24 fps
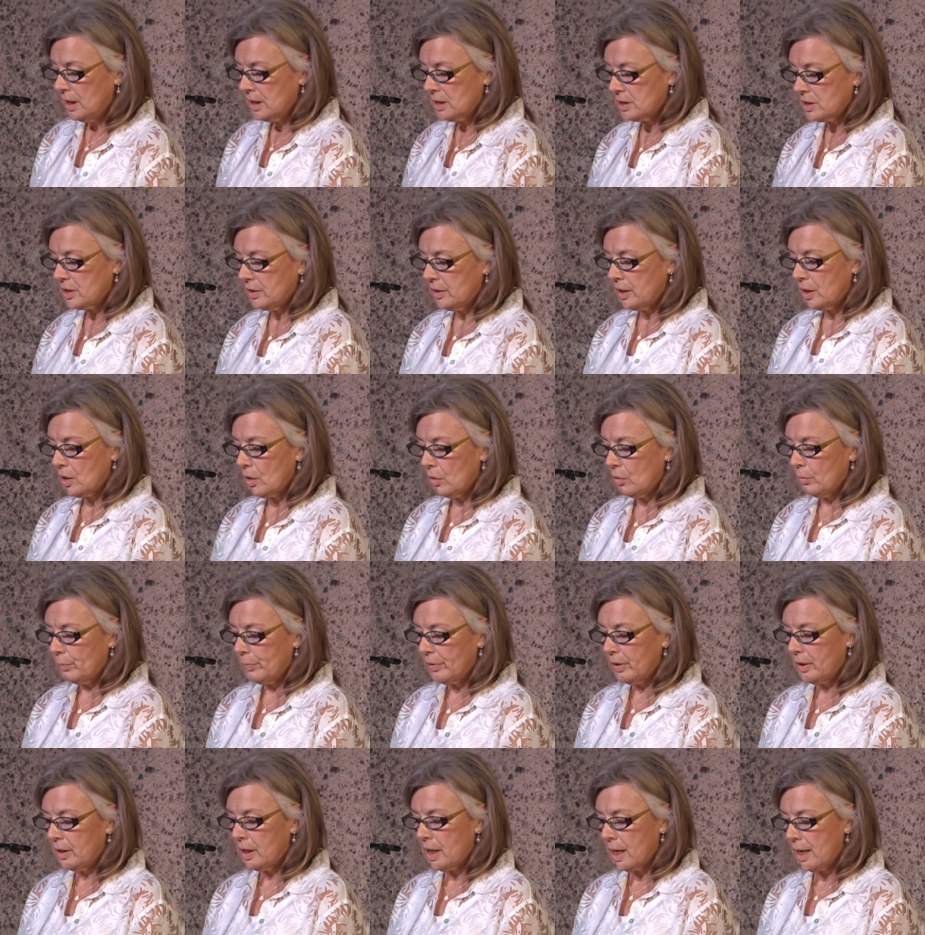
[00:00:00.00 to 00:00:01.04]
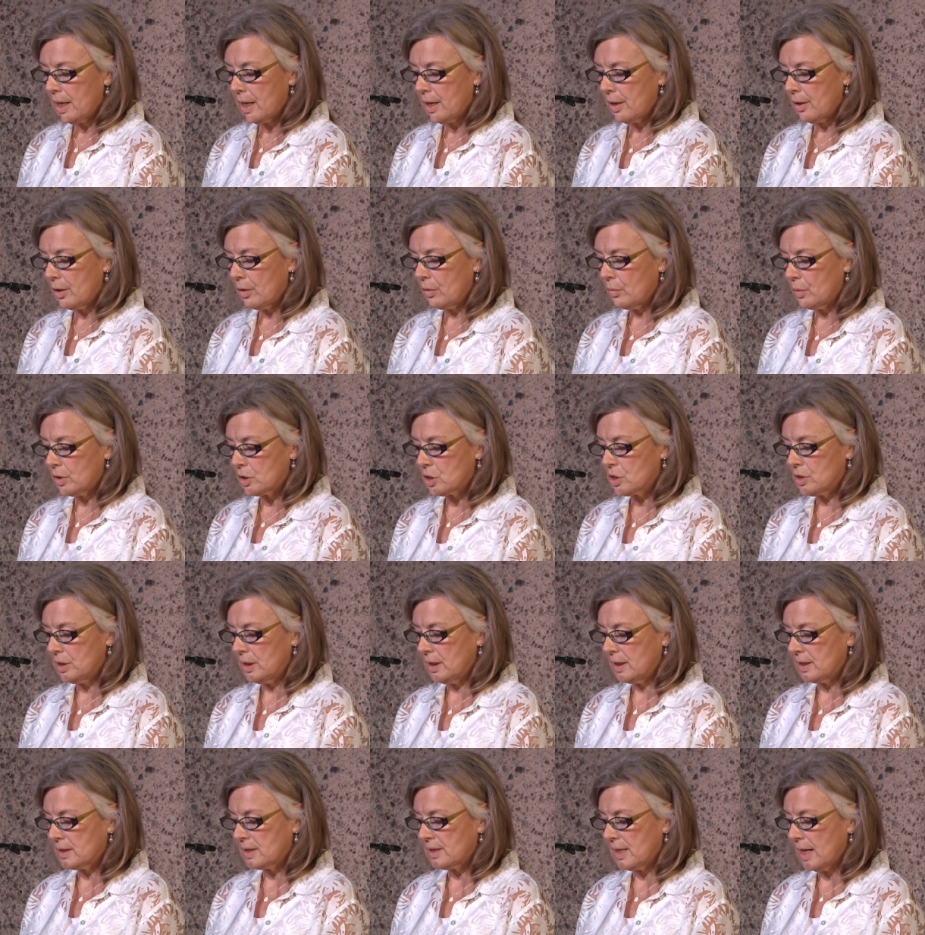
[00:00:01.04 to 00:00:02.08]
into the open air where she'd
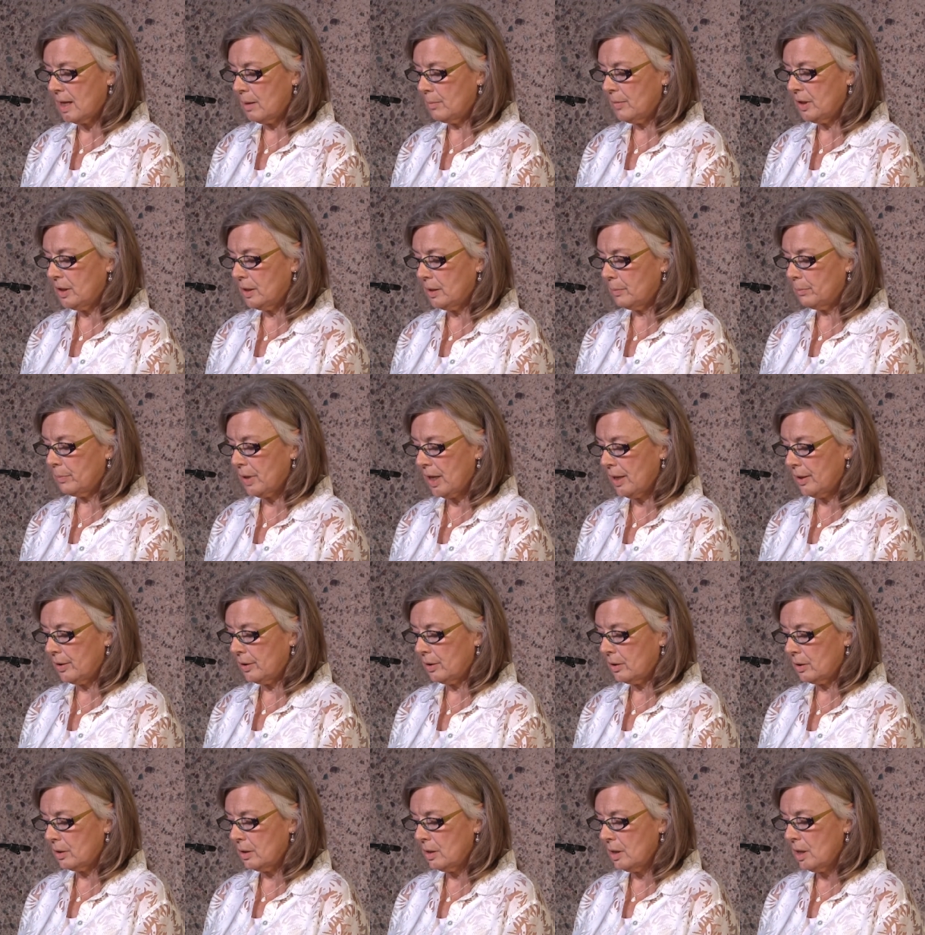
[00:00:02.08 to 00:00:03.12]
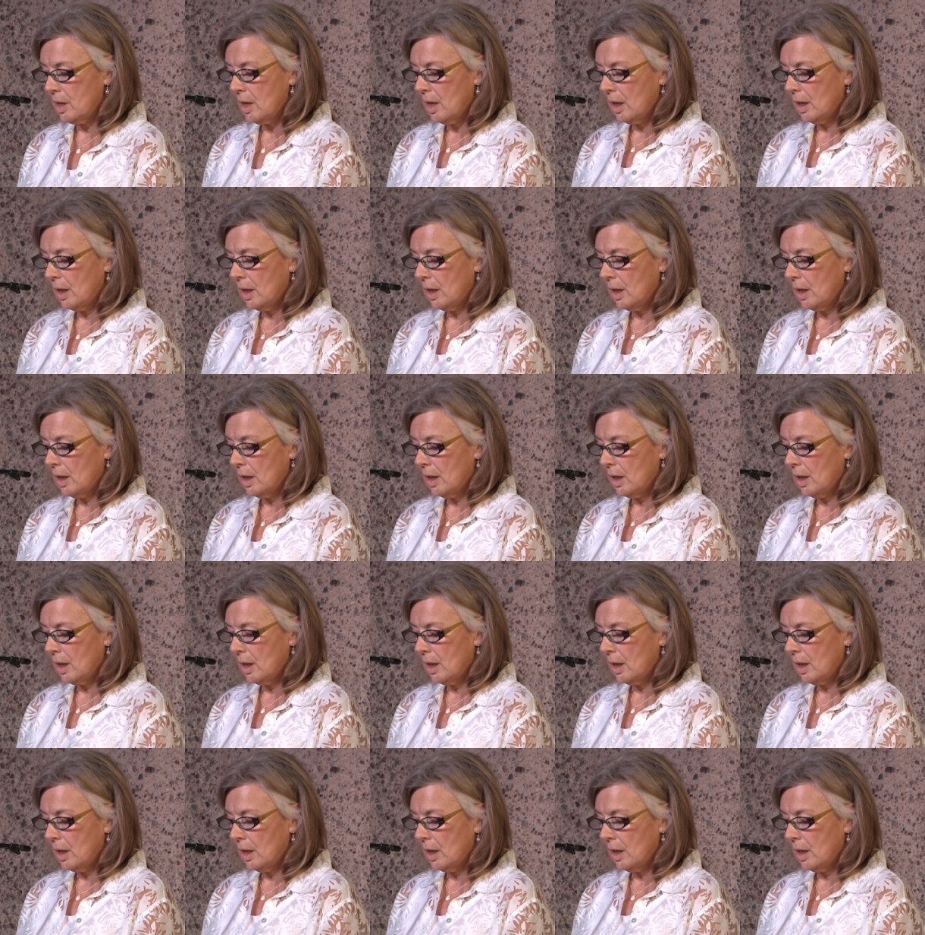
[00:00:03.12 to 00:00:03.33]
examine it better,